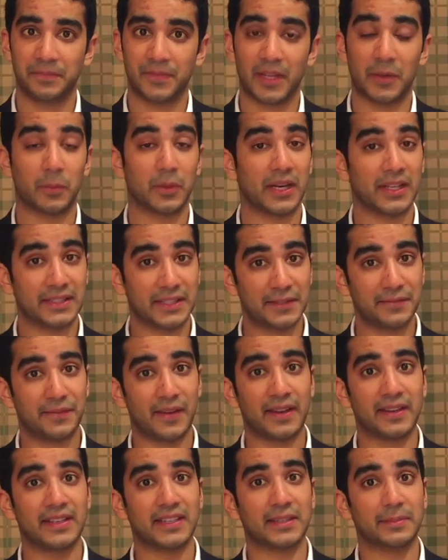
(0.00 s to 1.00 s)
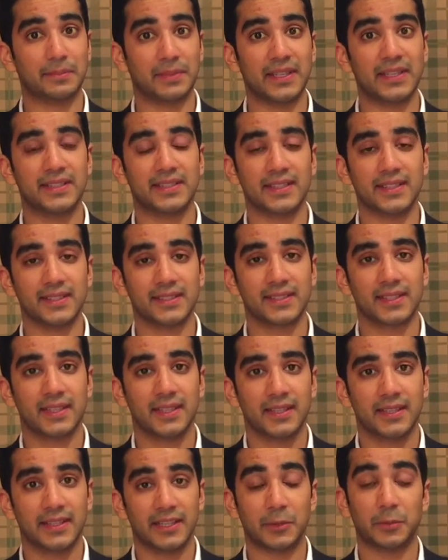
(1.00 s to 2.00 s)
And when I did finally complete it,
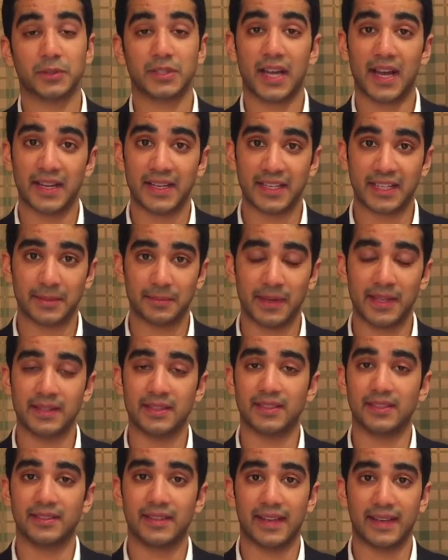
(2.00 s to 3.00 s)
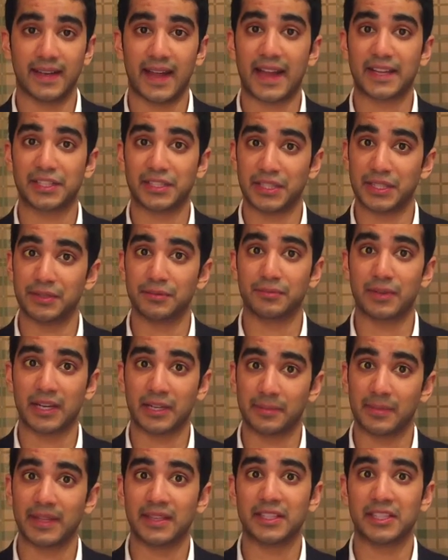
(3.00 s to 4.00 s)
it was highly commended and actually
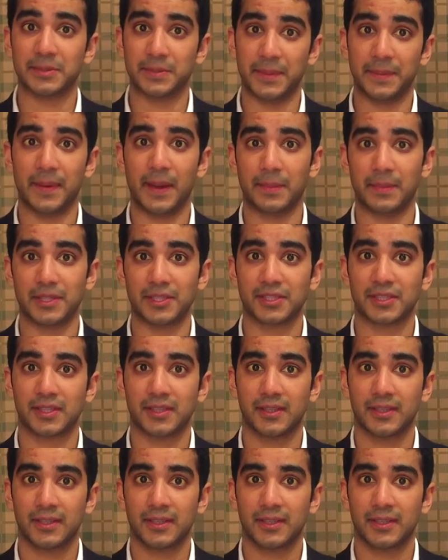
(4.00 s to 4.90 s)
recommended to be published.